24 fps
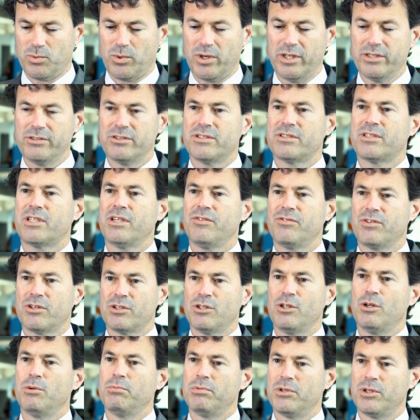One, just give a
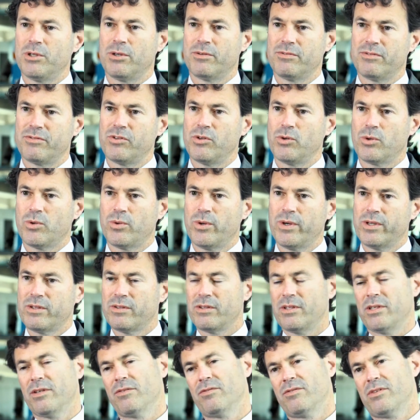global overview
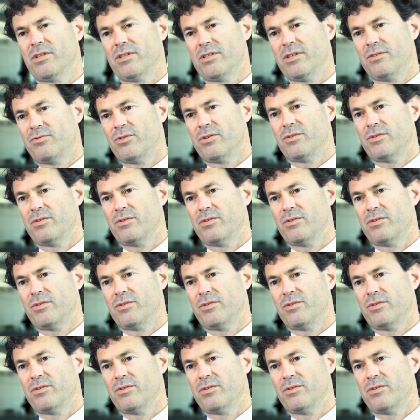quickly of the